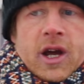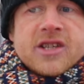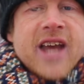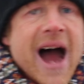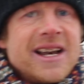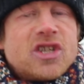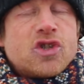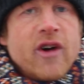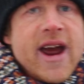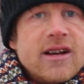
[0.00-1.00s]
It's kind of
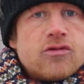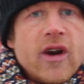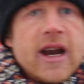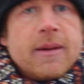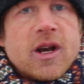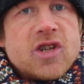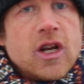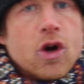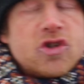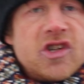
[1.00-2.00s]
strange, really, because
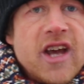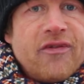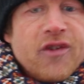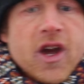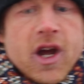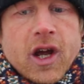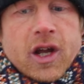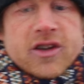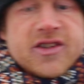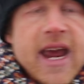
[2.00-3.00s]
it looks as if
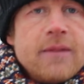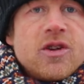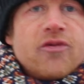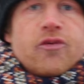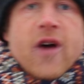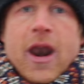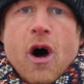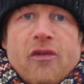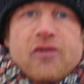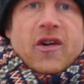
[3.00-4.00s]
teams have run
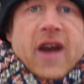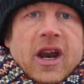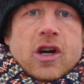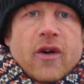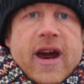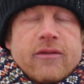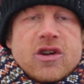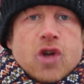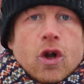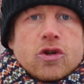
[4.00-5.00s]
off and had a great
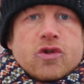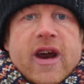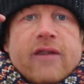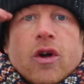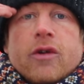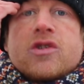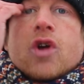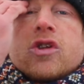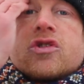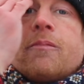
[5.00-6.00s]
result, great run of
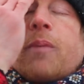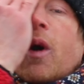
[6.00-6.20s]
results, and